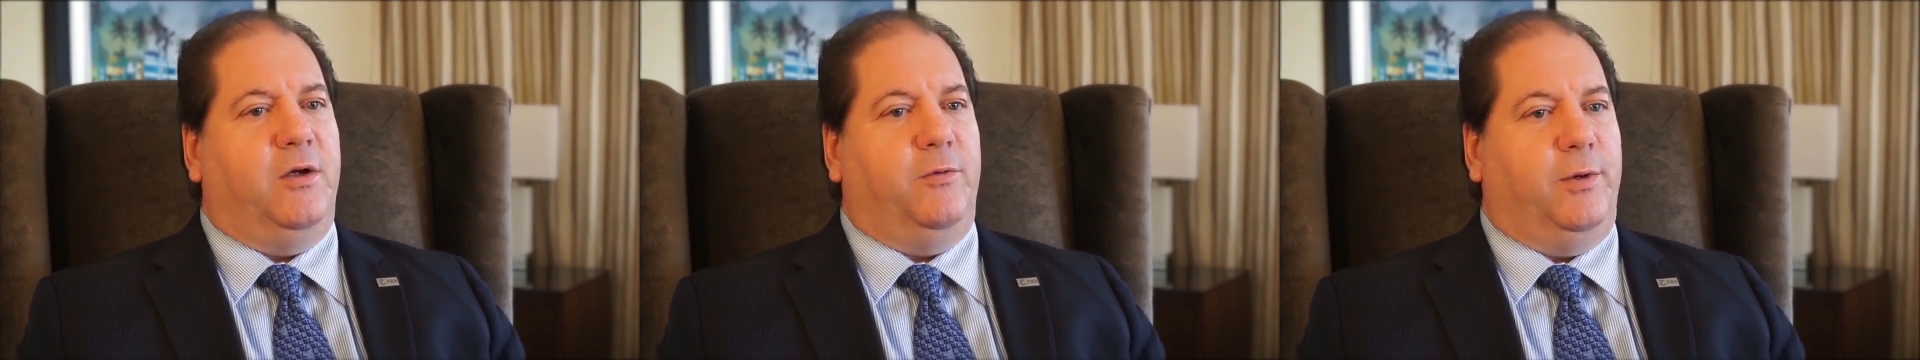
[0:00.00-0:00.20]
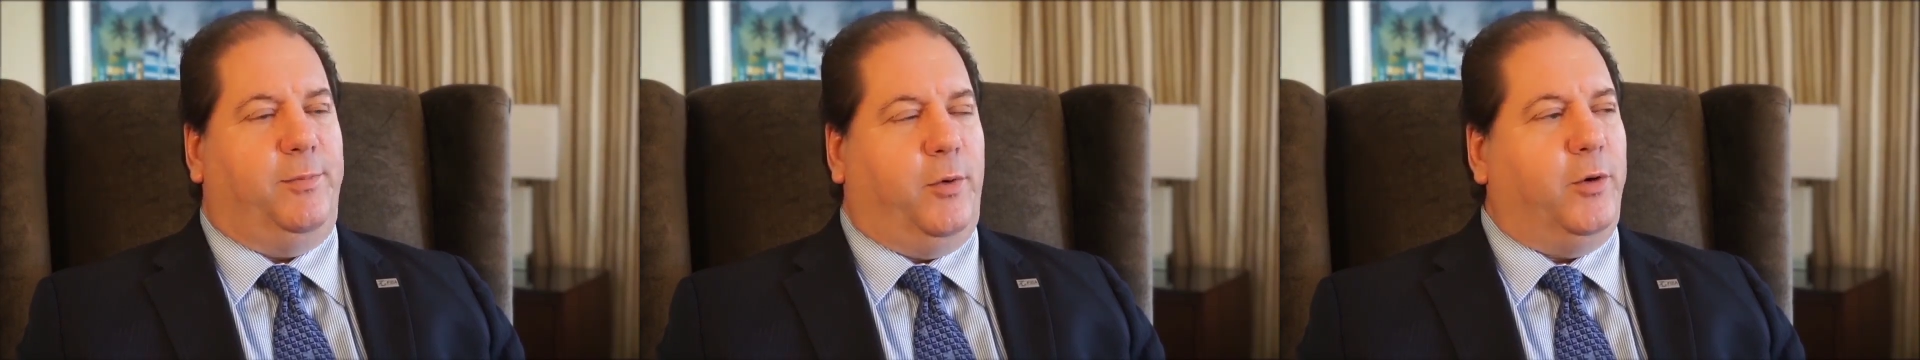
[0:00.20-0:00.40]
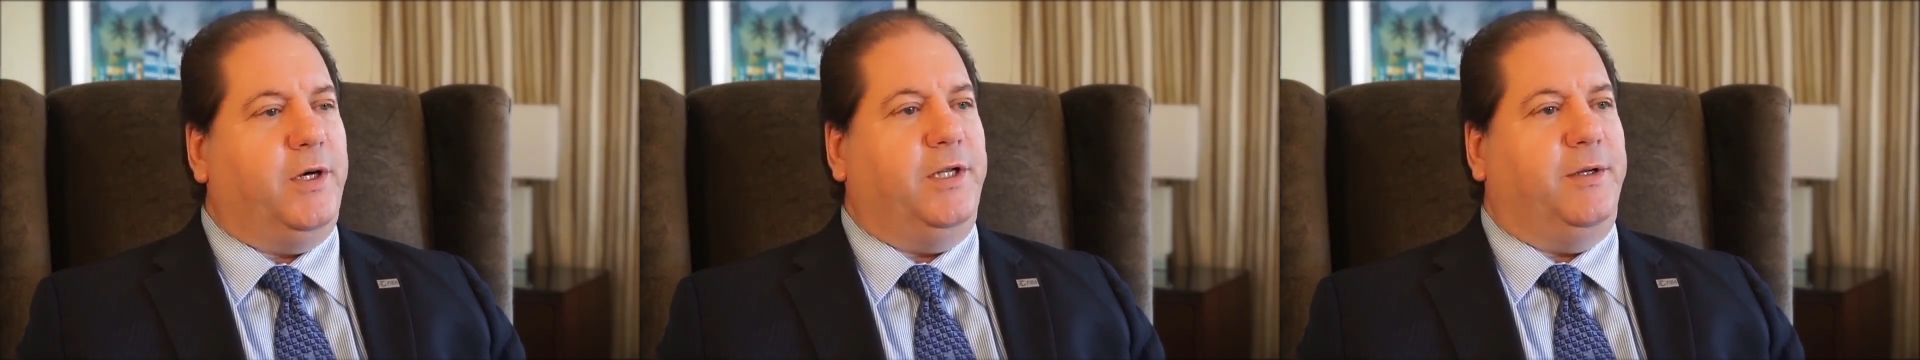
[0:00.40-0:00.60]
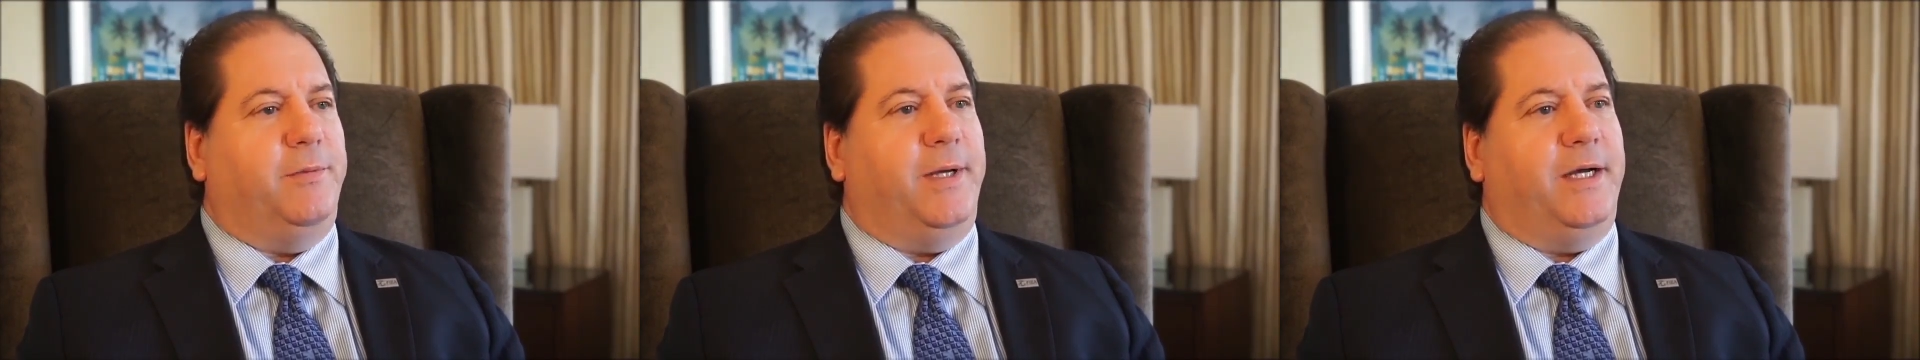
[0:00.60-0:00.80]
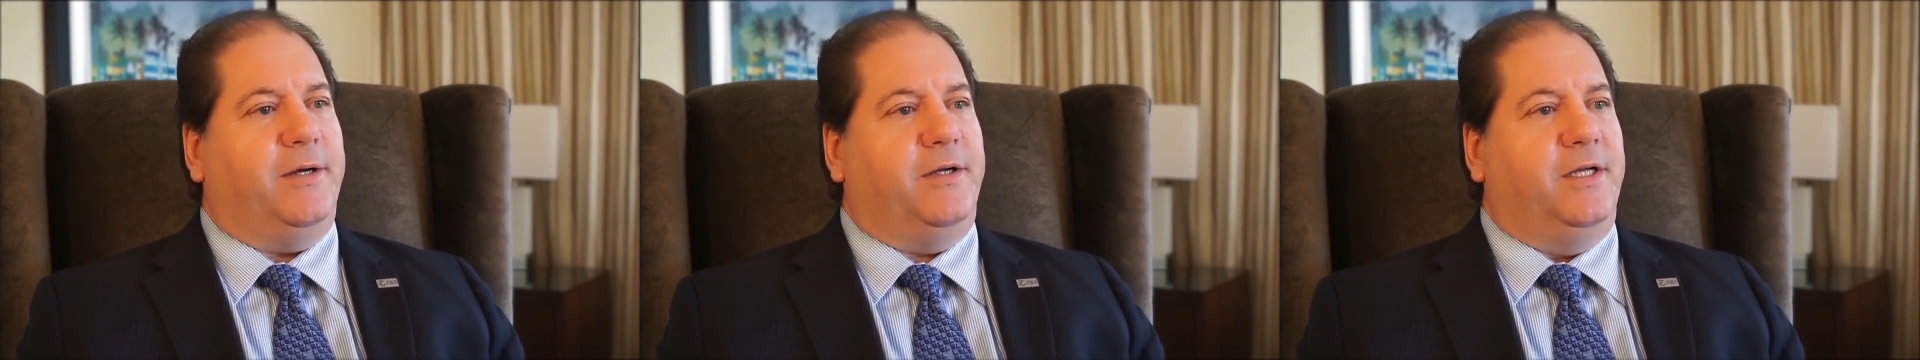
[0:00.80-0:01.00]
reporting
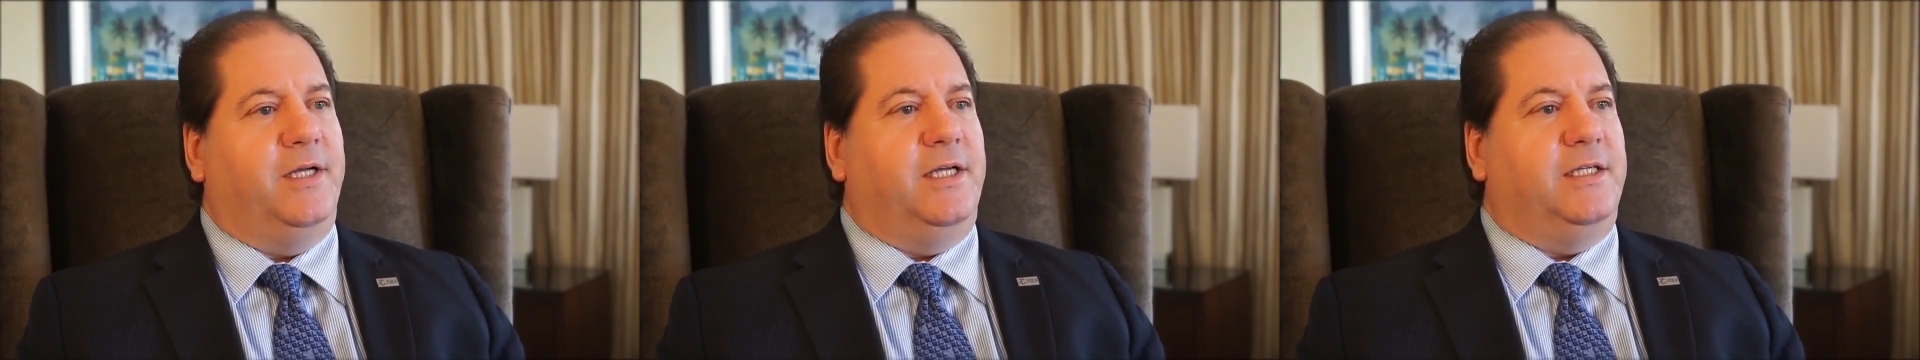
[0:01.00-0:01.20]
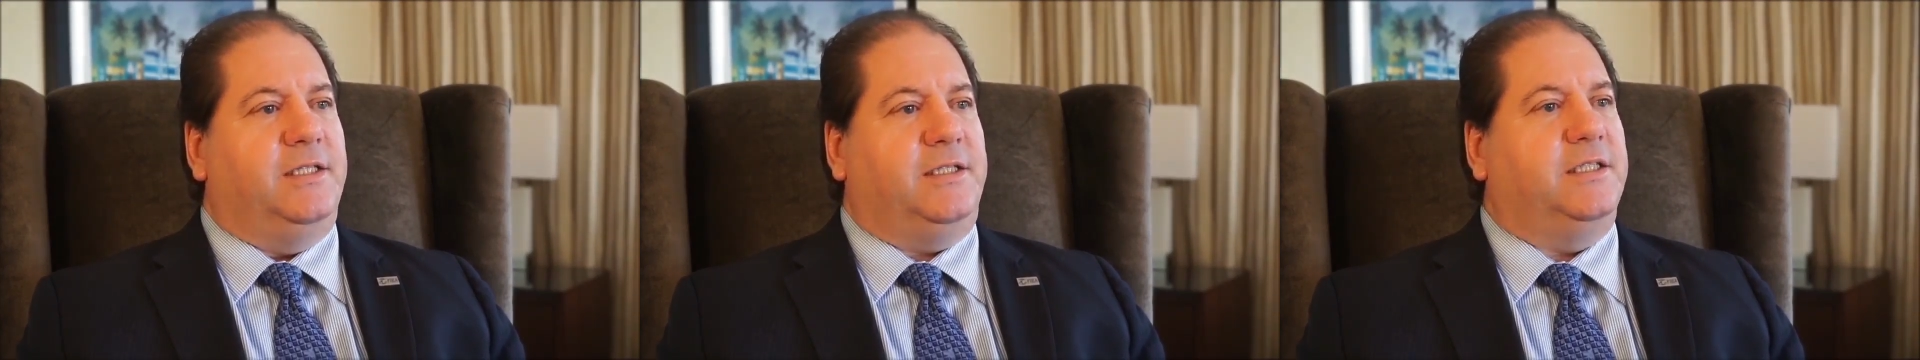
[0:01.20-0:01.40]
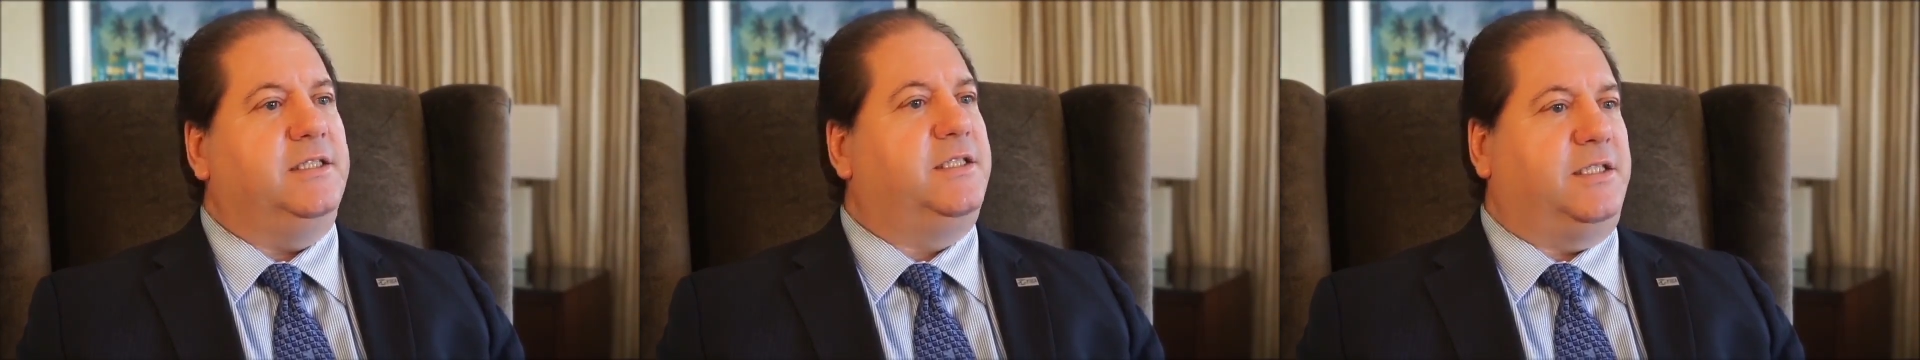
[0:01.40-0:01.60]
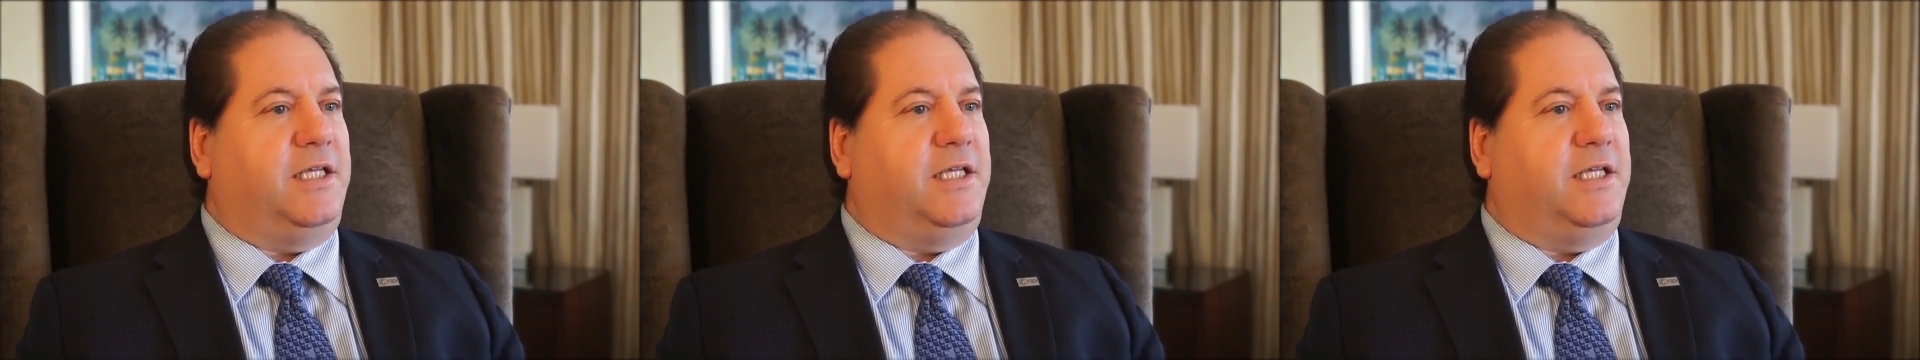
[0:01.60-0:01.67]
about since